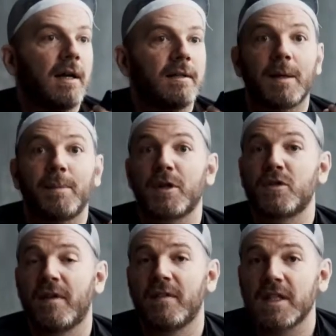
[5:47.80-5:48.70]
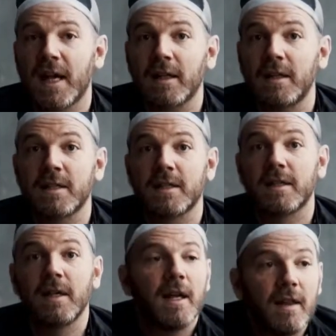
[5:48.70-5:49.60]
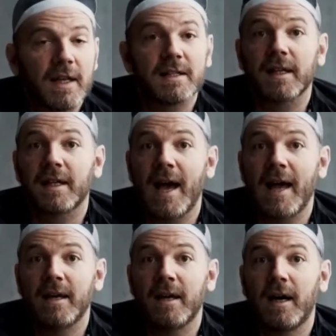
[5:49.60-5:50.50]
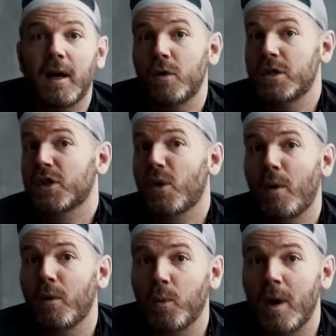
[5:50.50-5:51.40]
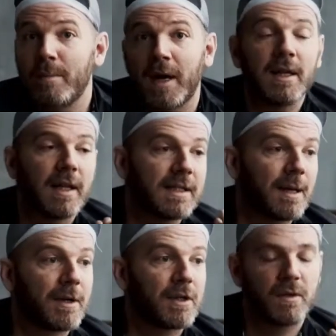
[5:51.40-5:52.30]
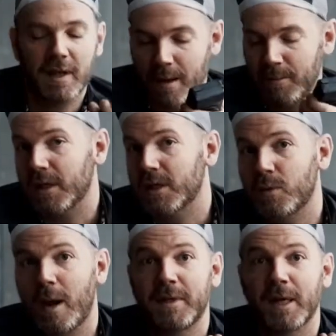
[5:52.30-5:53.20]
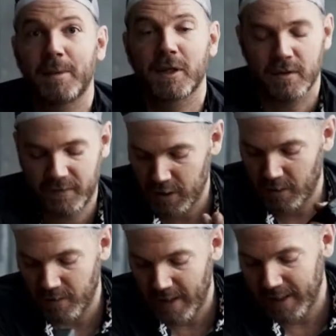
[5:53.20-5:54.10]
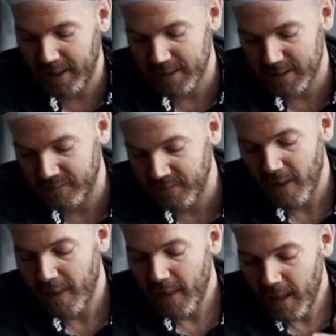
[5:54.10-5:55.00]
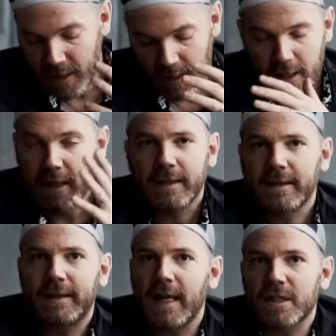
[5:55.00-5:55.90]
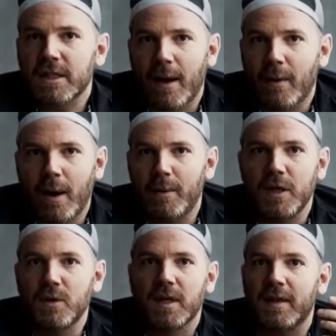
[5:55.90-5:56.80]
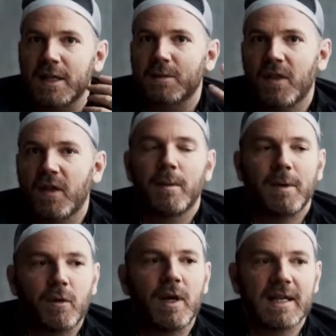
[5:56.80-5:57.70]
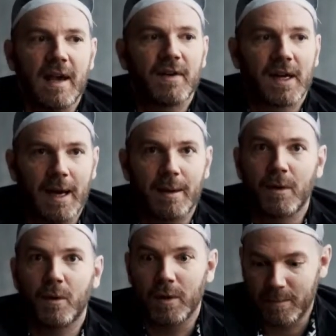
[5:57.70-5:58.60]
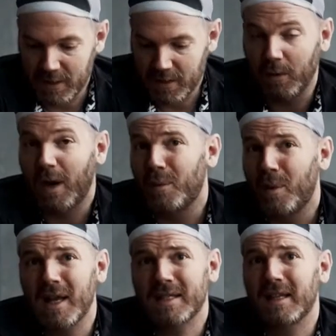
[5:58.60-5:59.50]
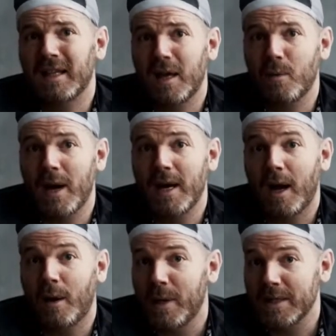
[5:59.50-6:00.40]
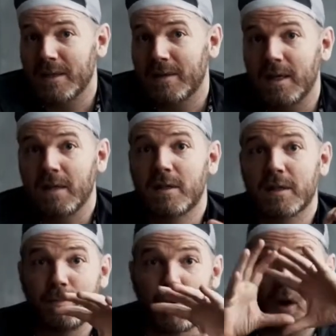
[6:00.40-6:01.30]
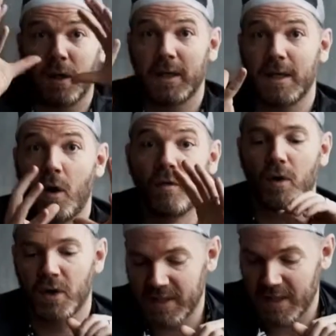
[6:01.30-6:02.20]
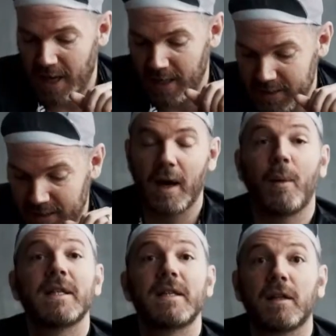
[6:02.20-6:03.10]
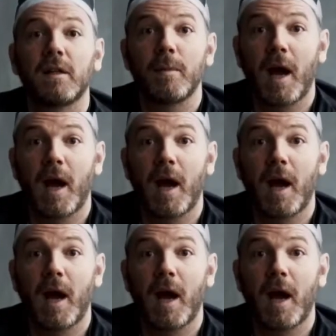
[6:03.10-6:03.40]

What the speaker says: take pictures of the cyclists, things like that, or you just go out with one buddy, you like take pictures of them, you can swap, take pictures of each other, that kind of stuff. That's just how I would use it, and that's why I thought it'd be great to have a camera with me. So I want something lightweight, I want something small in overall size, and I want something a little bit